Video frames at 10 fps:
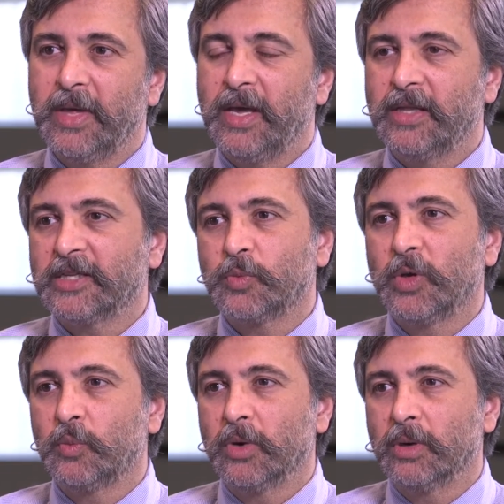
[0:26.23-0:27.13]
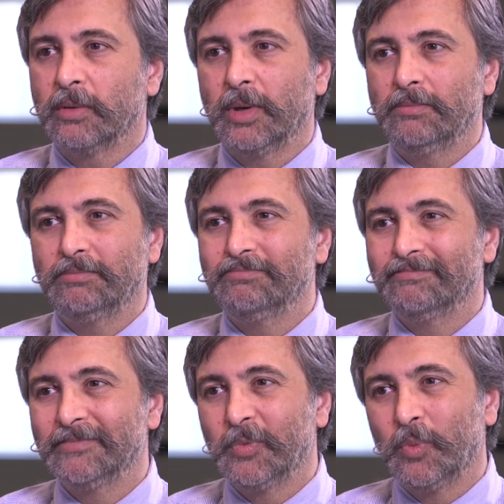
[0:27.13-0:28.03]
And that's when we're
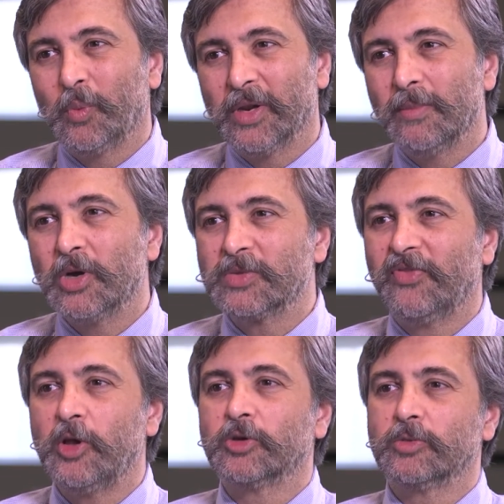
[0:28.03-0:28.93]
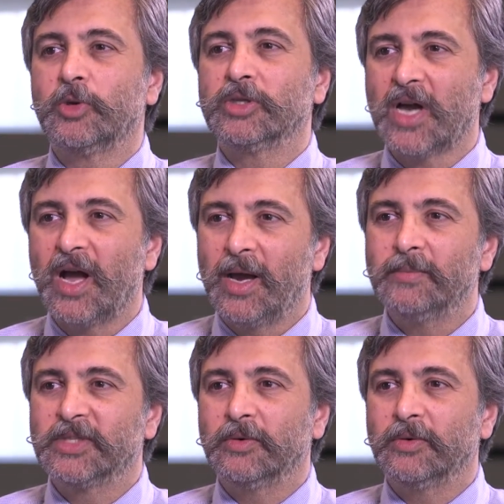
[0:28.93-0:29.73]
one of the most vulnerable times.